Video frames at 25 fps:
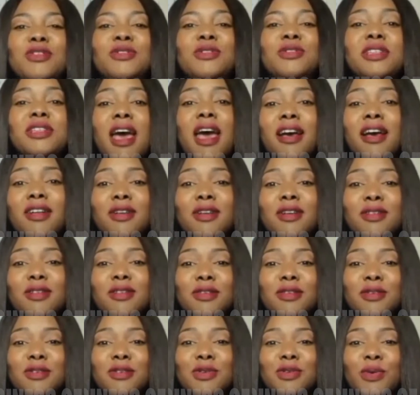tackle
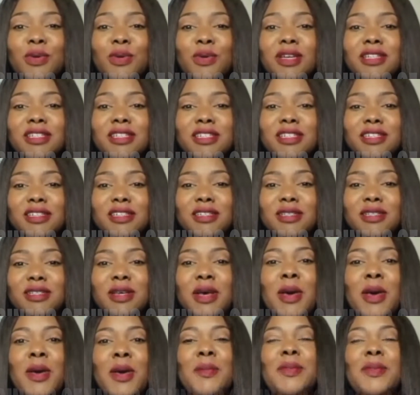those questions,
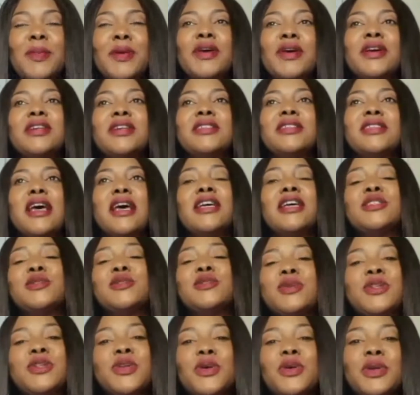because as
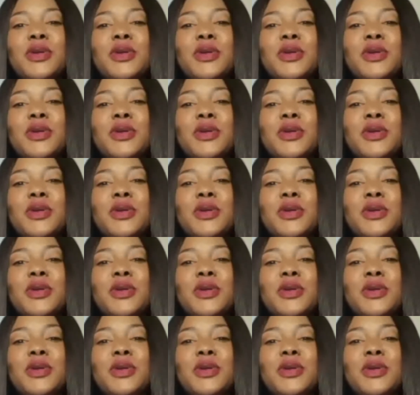we know,